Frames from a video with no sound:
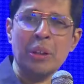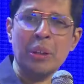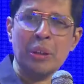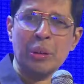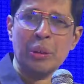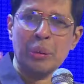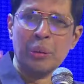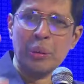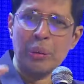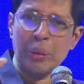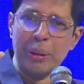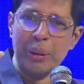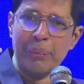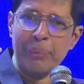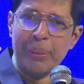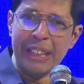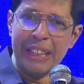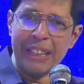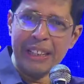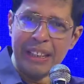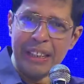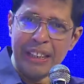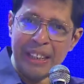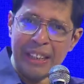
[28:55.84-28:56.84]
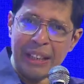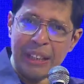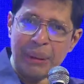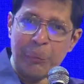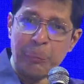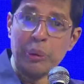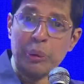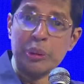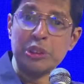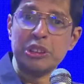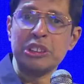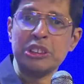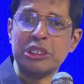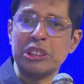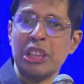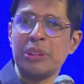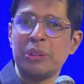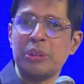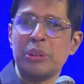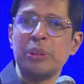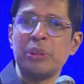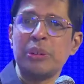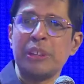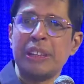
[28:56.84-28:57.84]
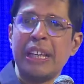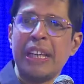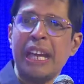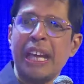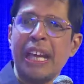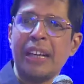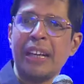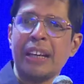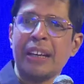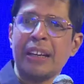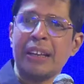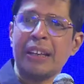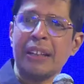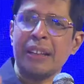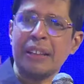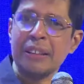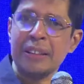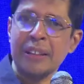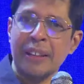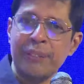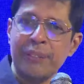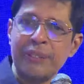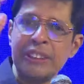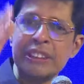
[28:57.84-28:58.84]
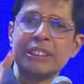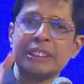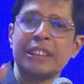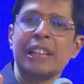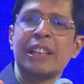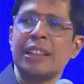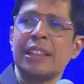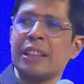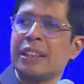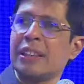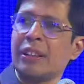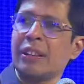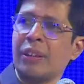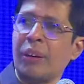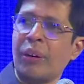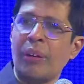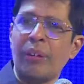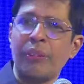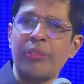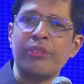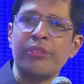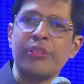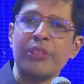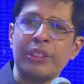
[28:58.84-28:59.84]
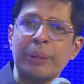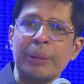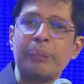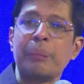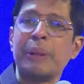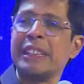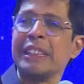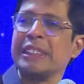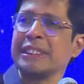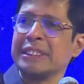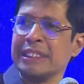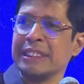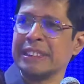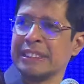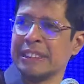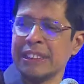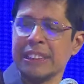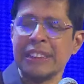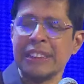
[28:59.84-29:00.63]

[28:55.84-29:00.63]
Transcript: who will be in a position to take the vision of the predecessor.